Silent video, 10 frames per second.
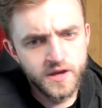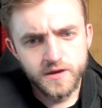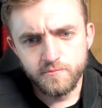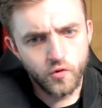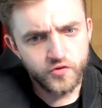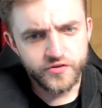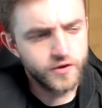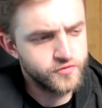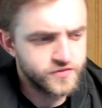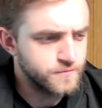more so
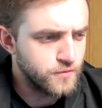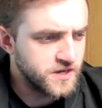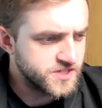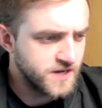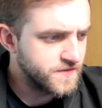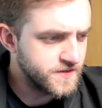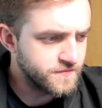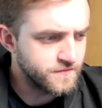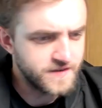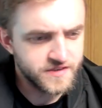just to branch out into
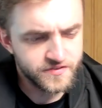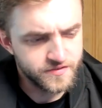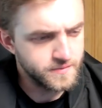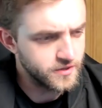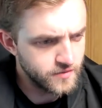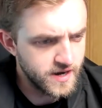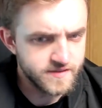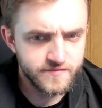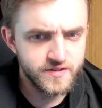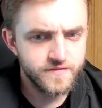different facets and be
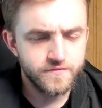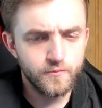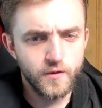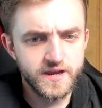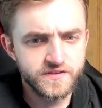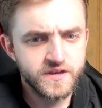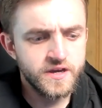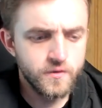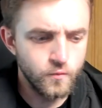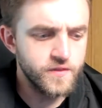creative in different ways
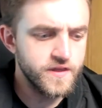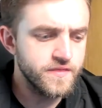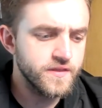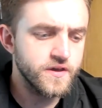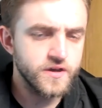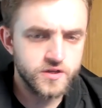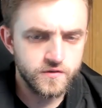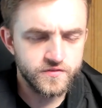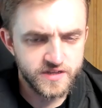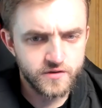within the
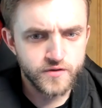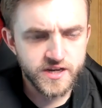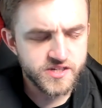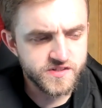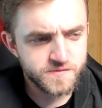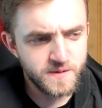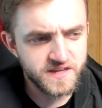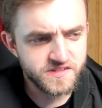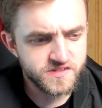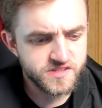content creation
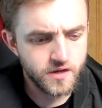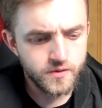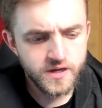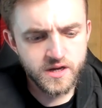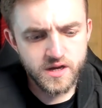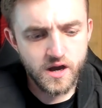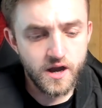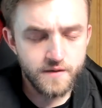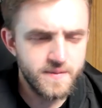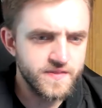space. And so
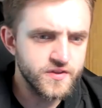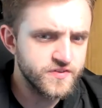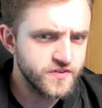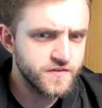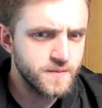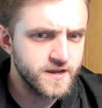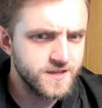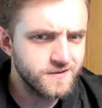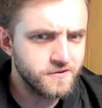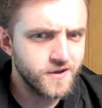I made the decision about a
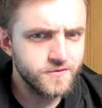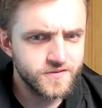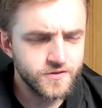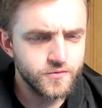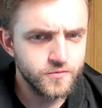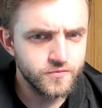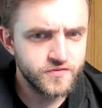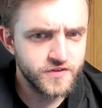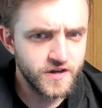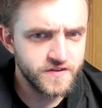year ago to
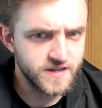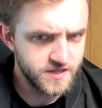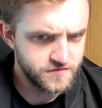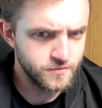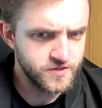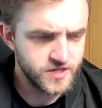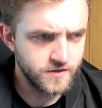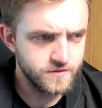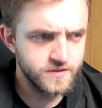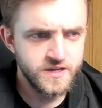start a history
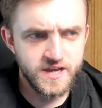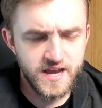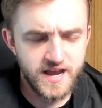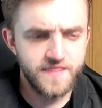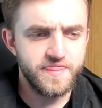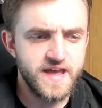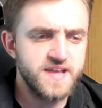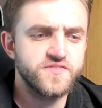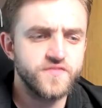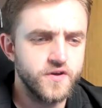channel, and
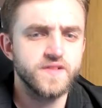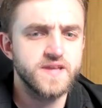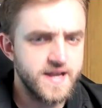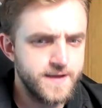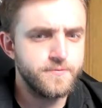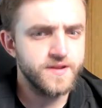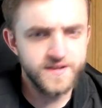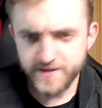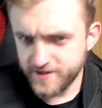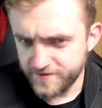that's finally happening.
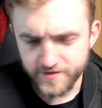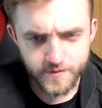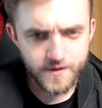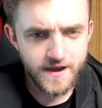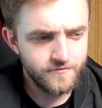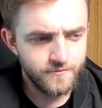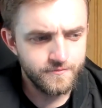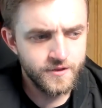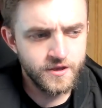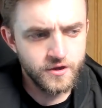If you haven't
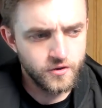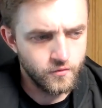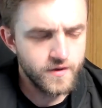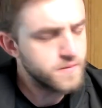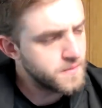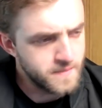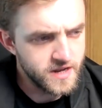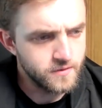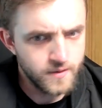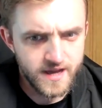already been made
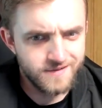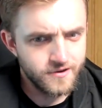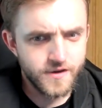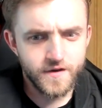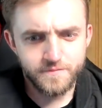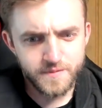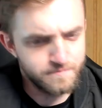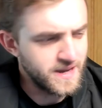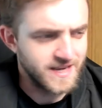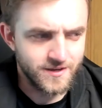aware, I know I've been
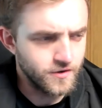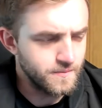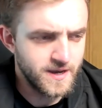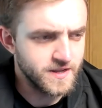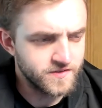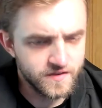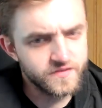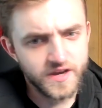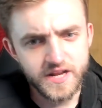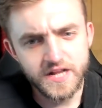banging on about it since
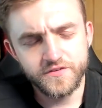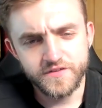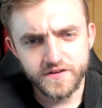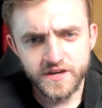I announced it.